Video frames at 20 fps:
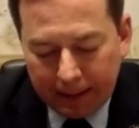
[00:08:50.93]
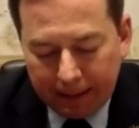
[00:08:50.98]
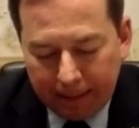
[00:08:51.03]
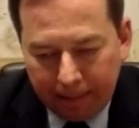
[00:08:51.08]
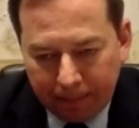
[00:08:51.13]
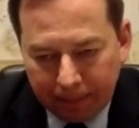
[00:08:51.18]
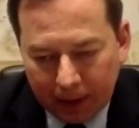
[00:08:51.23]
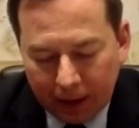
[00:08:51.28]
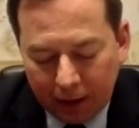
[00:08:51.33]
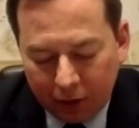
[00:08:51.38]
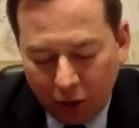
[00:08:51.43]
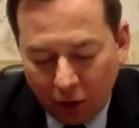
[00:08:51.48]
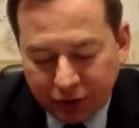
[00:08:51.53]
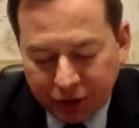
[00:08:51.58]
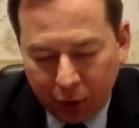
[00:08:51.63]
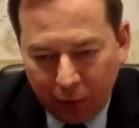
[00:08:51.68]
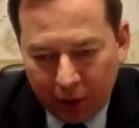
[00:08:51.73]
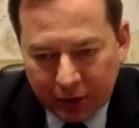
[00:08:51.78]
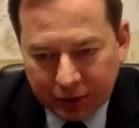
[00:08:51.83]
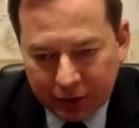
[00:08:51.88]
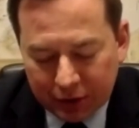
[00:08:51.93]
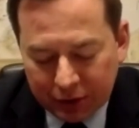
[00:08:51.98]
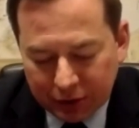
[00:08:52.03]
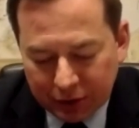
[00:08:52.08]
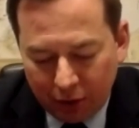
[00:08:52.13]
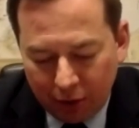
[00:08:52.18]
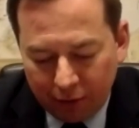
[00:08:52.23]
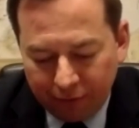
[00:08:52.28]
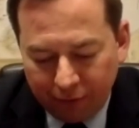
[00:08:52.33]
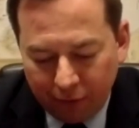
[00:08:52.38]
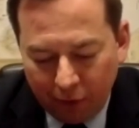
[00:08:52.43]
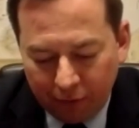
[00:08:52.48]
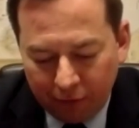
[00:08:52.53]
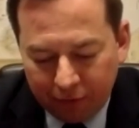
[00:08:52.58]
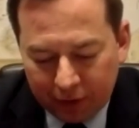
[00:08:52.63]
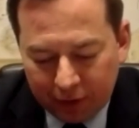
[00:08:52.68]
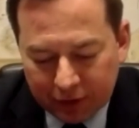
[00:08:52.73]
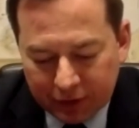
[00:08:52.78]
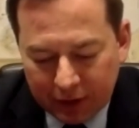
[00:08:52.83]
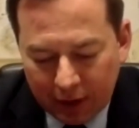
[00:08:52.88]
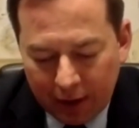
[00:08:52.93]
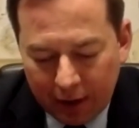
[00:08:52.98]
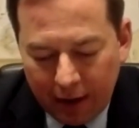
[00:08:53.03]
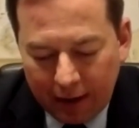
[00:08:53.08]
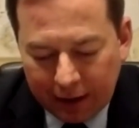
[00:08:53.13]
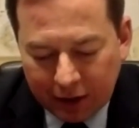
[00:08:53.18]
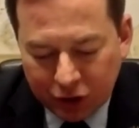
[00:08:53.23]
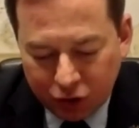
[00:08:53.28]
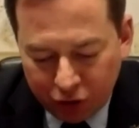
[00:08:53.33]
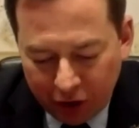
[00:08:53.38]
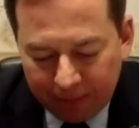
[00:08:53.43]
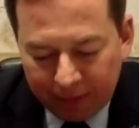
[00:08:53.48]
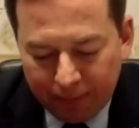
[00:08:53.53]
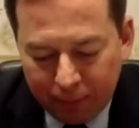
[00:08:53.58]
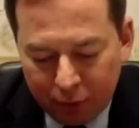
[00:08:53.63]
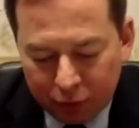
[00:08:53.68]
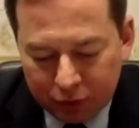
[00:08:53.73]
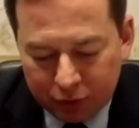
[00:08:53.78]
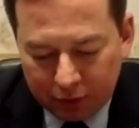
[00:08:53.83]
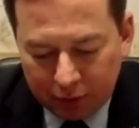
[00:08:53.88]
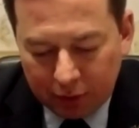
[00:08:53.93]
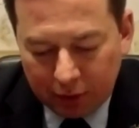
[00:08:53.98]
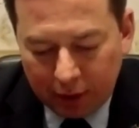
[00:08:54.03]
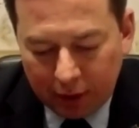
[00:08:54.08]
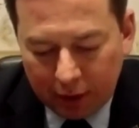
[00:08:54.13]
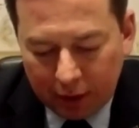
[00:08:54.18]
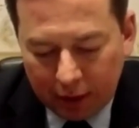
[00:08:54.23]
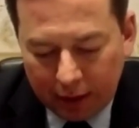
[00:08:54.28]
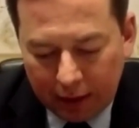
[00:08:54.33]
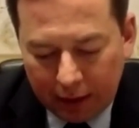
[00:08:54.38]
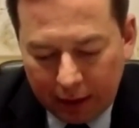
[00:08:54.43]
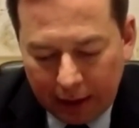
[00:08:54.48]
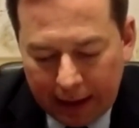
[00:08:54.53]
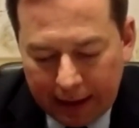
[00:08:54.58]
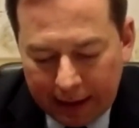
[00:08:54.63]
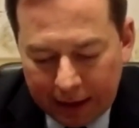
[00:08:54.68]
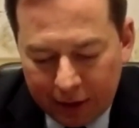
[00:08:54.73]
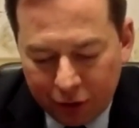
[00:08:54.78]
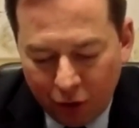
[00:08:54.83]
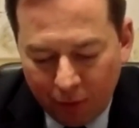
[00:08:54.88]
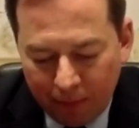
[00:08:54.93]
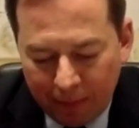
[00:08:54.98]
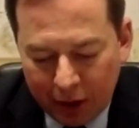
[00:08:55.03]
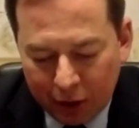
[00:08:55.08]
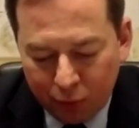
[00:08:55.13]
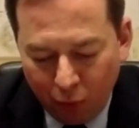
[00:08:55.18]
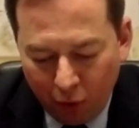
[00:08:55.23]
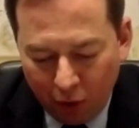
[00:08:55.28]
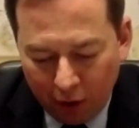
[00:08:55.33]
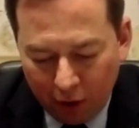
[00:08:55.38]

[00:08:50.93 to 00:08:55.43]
consequences of this extremely brutal and inhumane war.